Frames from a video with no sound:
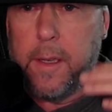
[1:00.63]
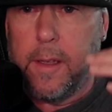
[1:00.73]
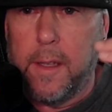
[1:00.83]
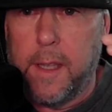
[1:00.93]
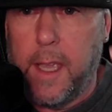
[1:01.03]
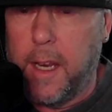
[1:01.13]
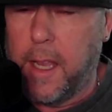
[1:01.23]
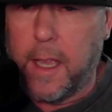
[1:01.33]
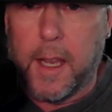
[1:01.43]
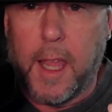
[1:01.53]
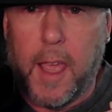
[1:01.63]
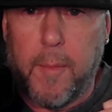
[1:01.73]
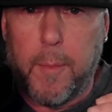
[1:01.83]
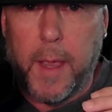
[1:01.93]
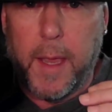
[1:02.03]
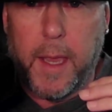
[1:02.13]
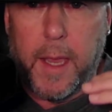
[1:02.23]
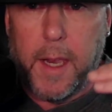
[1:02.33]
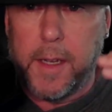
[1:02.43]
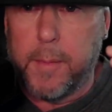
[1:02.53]
and then they had like a live
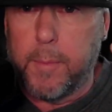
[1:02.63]
band and